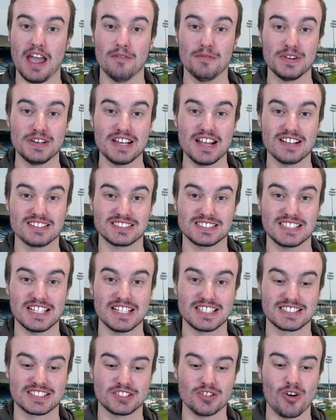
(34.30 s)
have announced
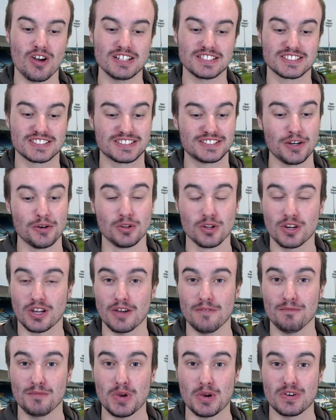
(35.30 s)
their side still
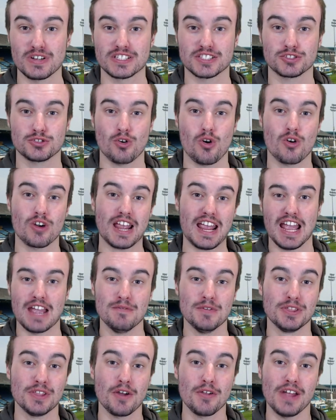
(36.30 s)
looking very strong,
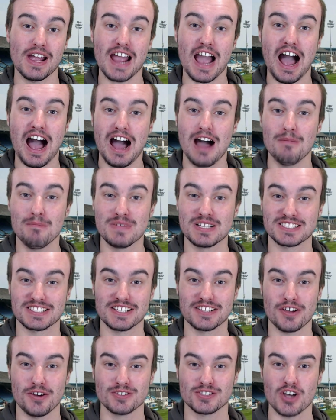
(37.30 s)
even though they are
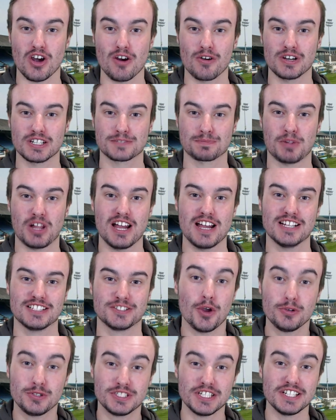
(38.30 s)
missing those Irish
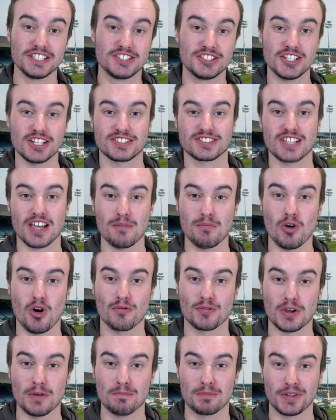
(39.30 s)
players who did just come
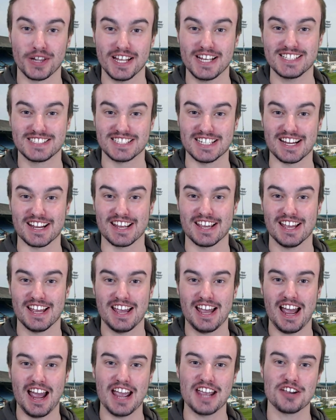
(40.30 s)
off completing
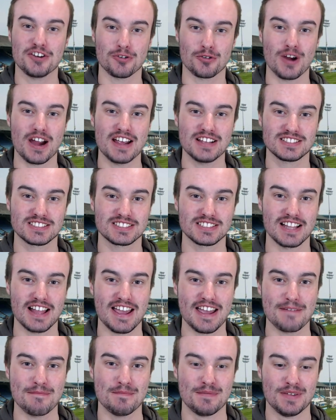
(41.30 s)
a Grand
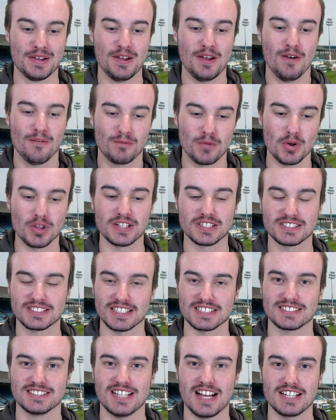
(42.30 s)
Slam for the
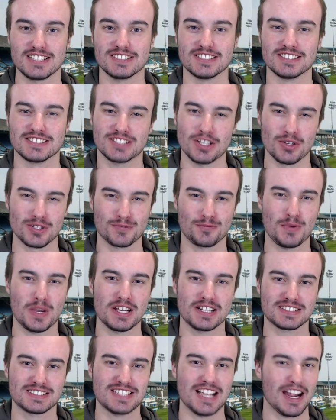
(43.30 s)
Six Nations. So it's
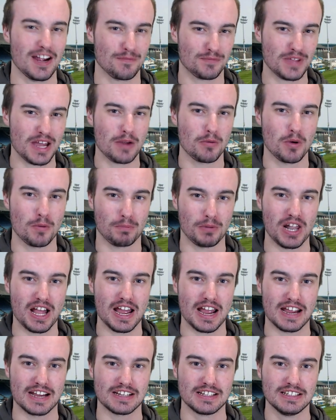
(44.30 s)
fair to say if they were
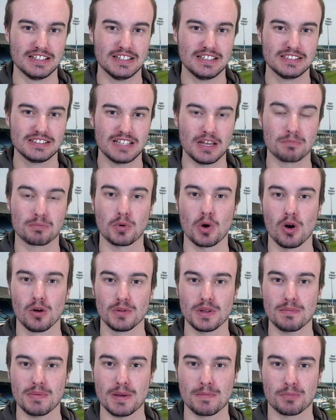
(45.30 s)
playing, they'd
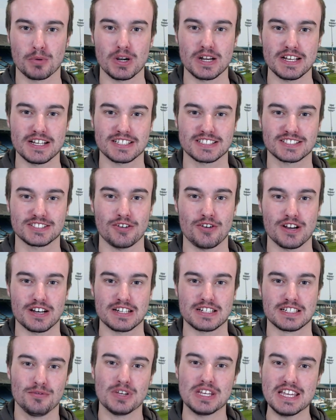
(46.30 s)
probably be pretty
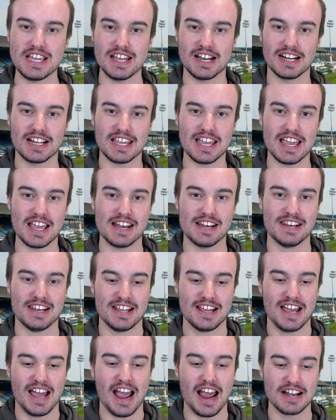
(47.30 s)
excited for yet
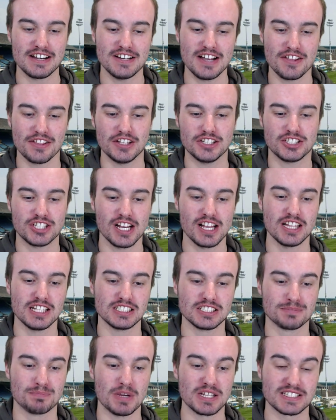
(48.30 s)
again another
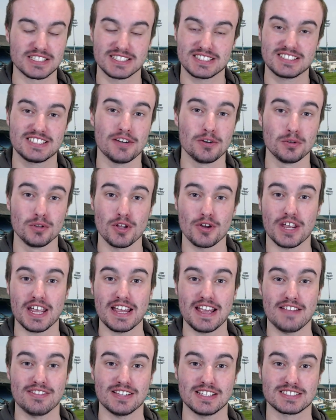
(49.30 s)
challenge. But still
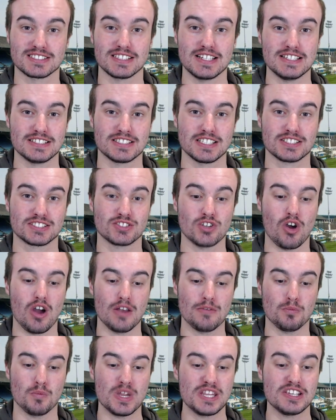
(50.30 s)
looking at this Leinster
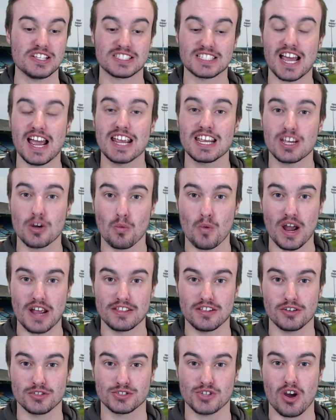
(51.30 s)
side, when you take
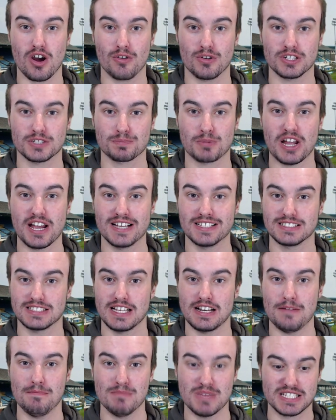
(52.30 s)
away those Irish players
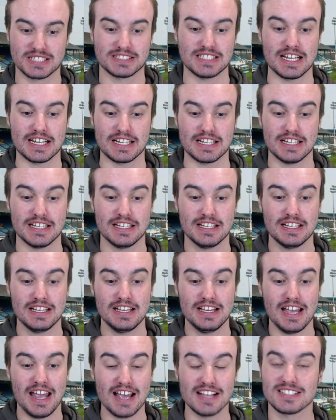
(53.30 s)
that are missing,
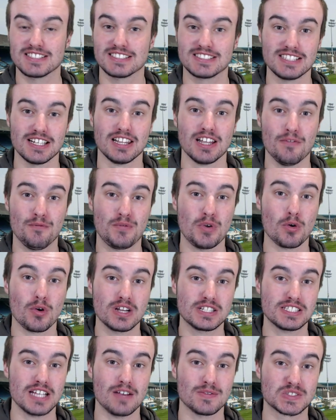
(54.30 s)
it's still a
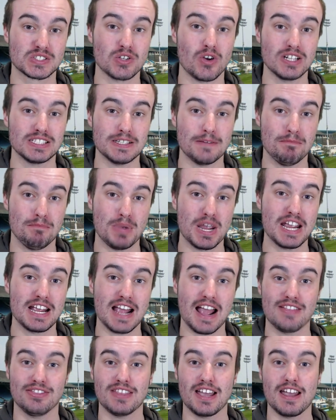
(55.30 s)
very tough side to
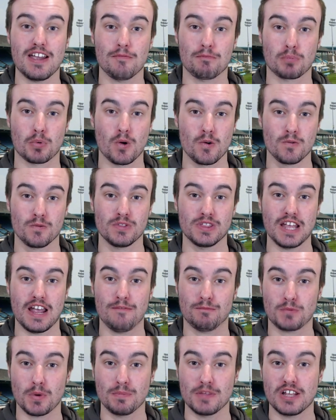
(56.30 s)
beat, and they have proven
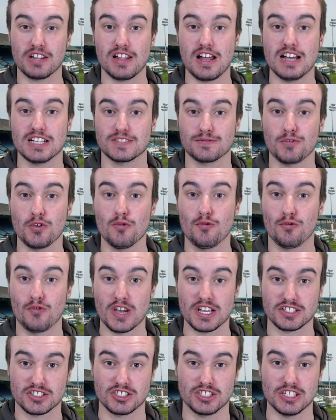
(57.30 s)
that from their last few
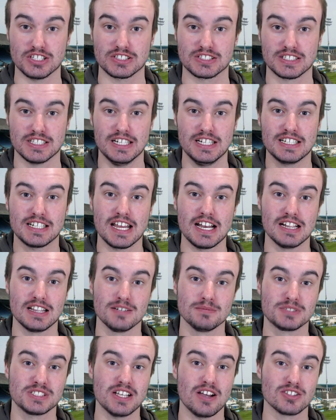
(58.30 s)
fixtures, getting
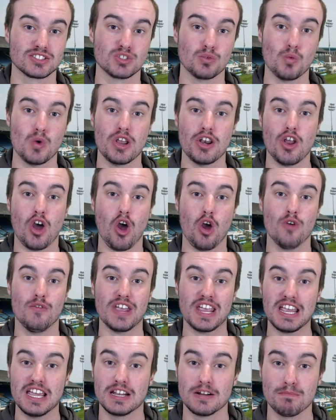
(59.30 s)
themselves the win
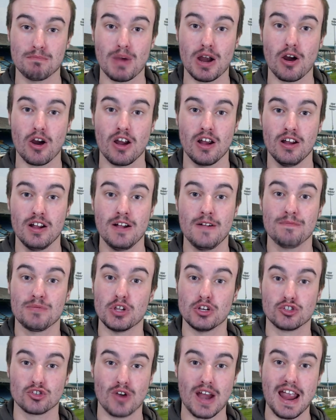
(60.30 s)
over Edinburgh,
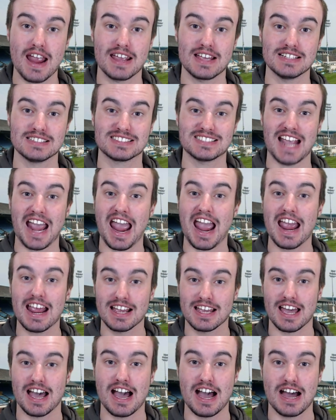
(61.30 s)
the Dragons,
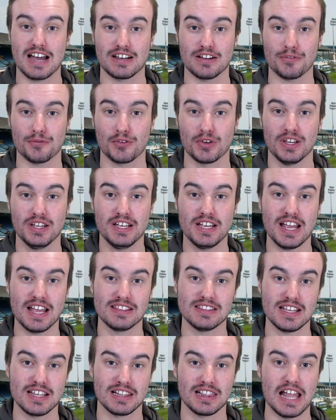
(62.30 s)
and Cardiff
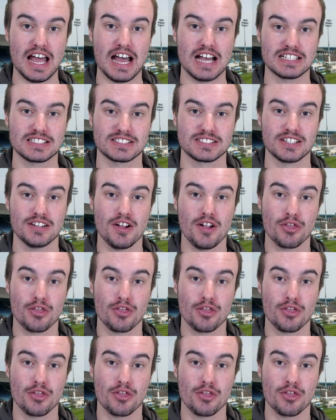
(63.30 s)
in their last